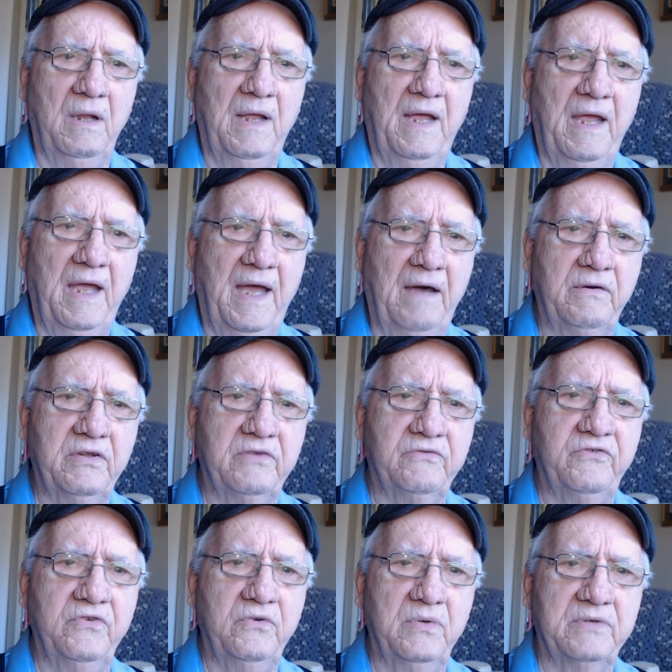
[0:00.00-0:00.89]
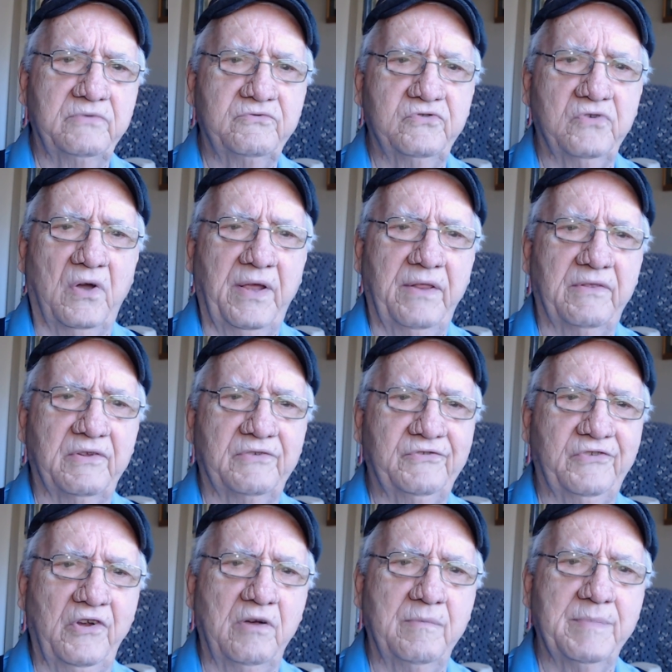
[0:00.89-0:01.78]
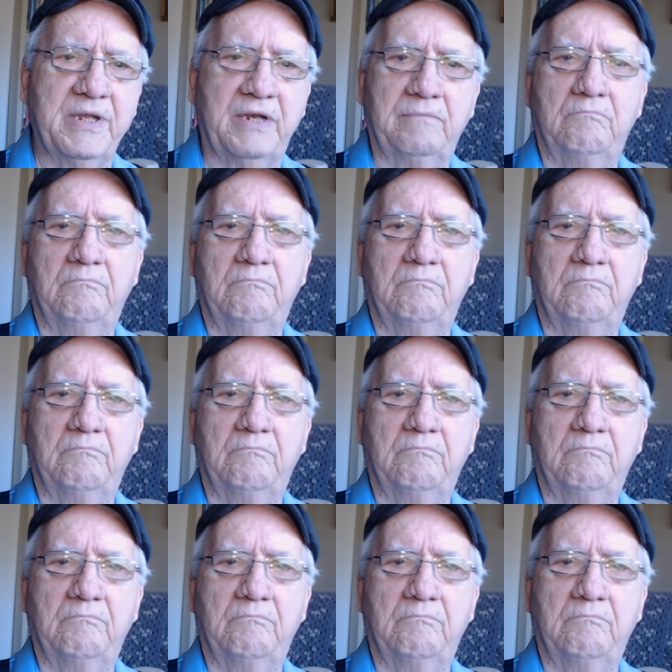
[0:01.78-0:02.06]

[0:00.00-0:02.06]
how did you enjoy the sermon?